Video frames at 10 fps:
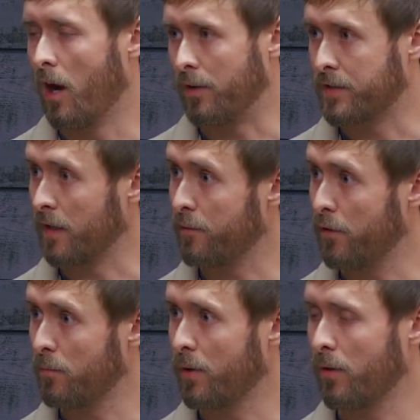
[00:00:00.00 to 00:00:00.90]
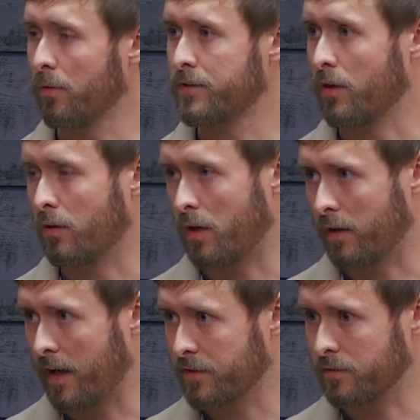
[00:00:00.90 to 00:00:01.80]
on telephone poles or
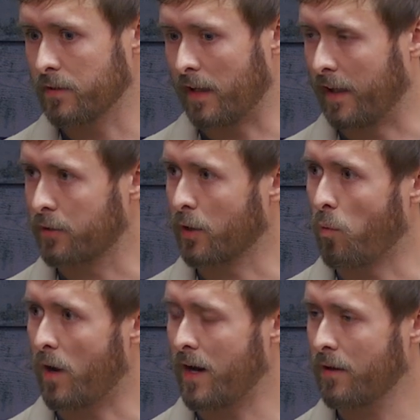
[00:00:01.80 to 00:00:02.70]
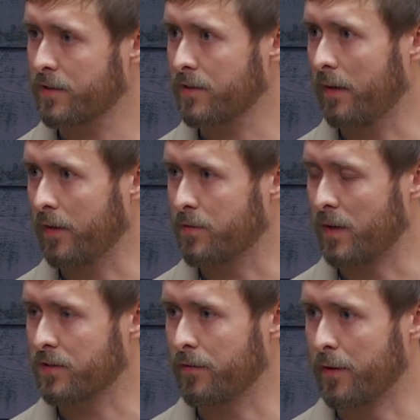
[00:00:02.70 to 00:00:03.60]
on actually electric wires,
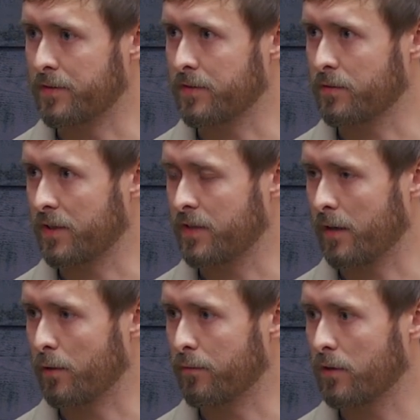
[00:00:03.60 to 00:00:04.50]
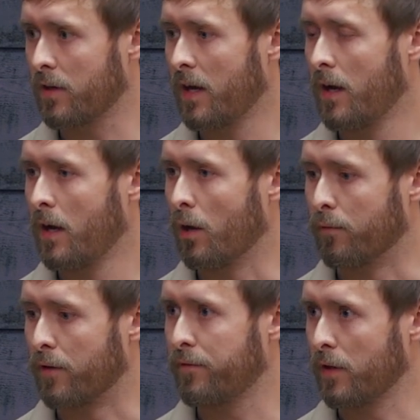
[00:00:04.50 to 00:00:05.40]
especially those that stretch out over
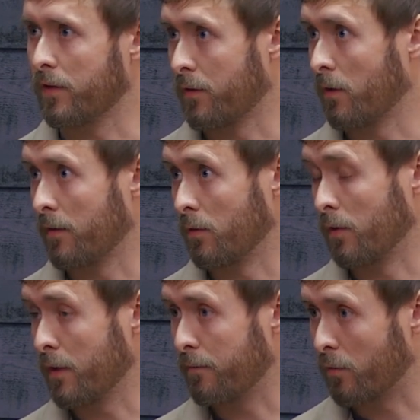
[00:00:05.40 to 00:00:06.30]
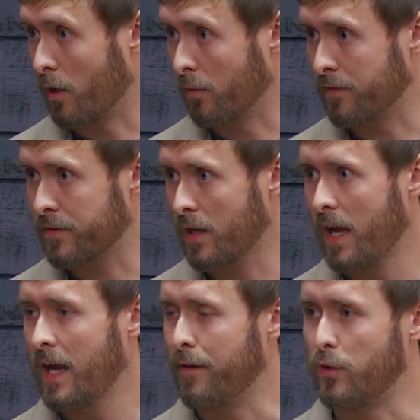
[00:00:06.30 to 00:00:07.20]
over a field and they're, and they're looking for rodents.
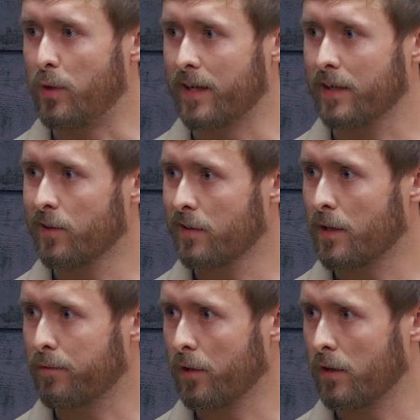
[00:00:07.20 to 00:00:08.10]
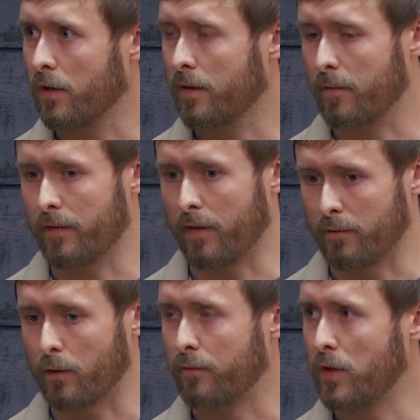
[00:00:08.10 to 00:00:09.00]
If you get a good enough look, and,
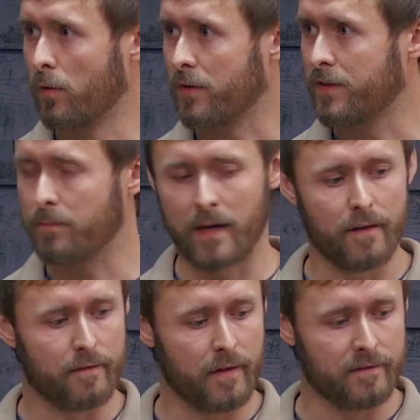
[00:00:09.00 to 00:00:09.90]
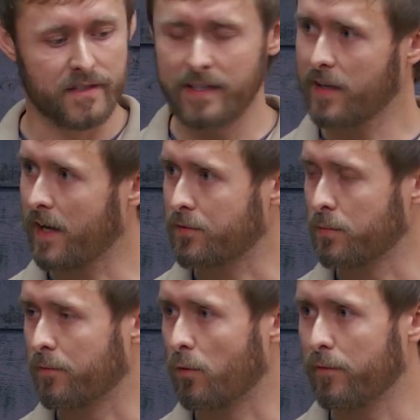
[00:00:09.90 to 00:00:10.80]
and our viewers that might have, have seen a
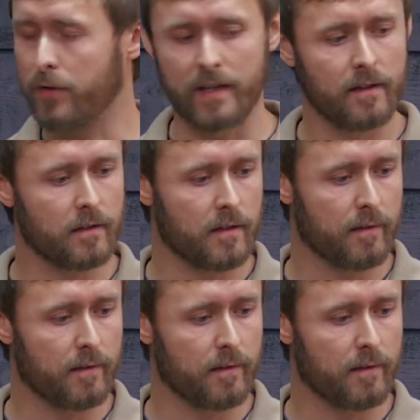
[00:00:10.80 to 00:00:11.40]
kestrel before, if you get a good